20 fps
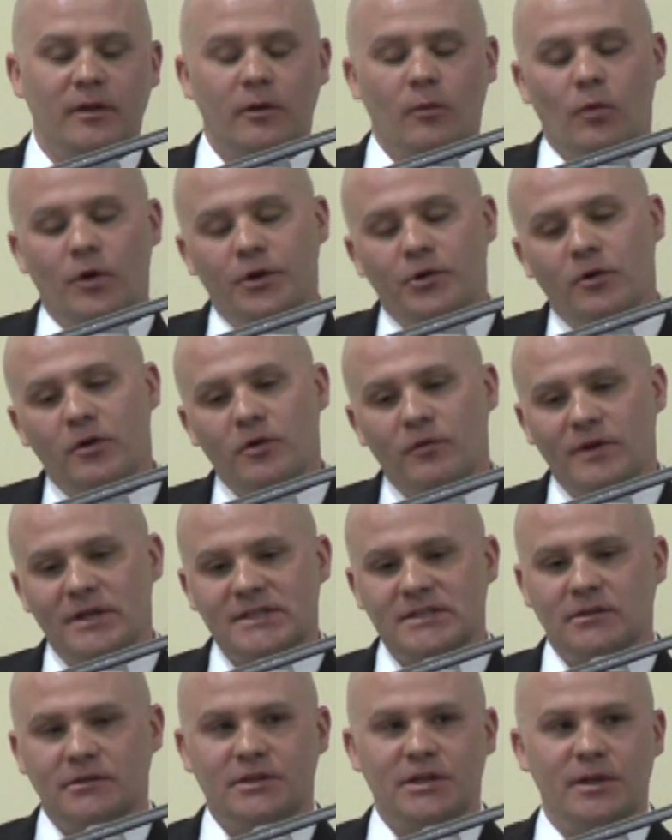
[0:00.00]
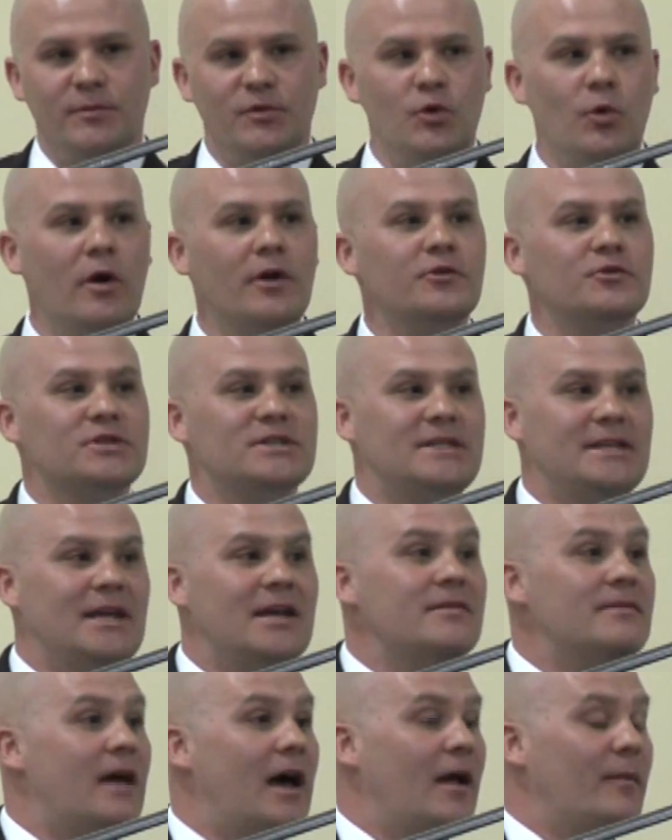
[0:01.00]
And when you're on a wrestling team, you
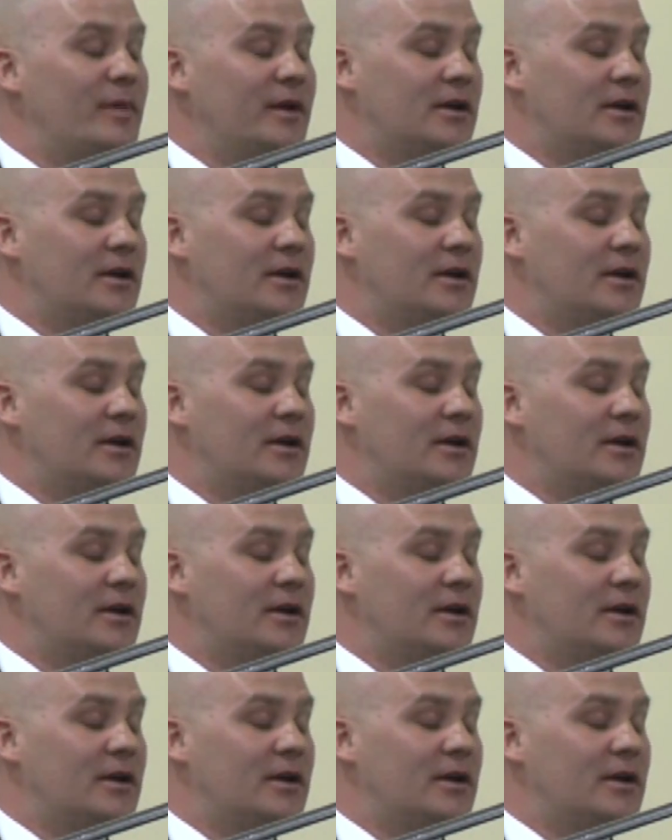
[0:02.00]
understand that,